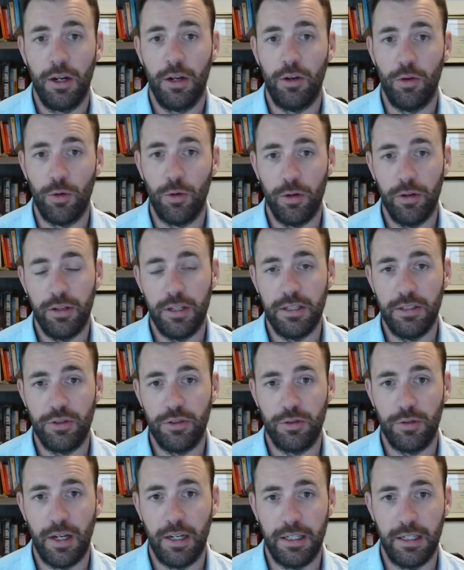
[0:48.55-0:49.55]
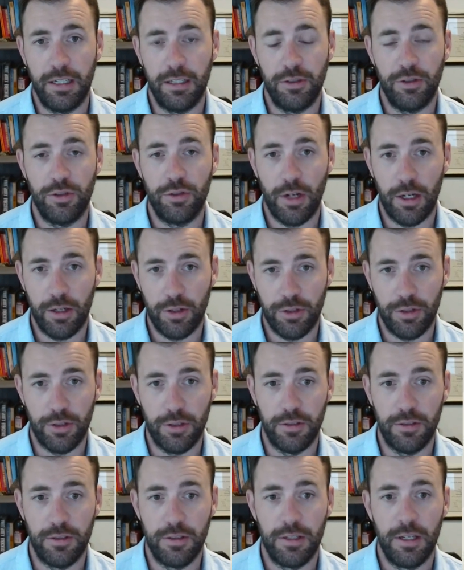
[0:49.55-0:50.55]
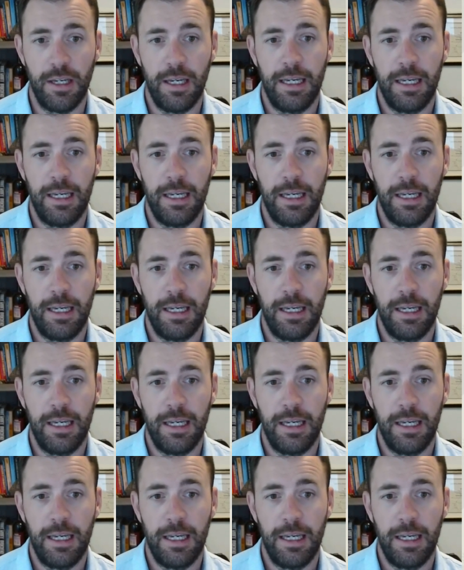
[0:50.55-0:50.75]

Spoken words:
northeast trending structures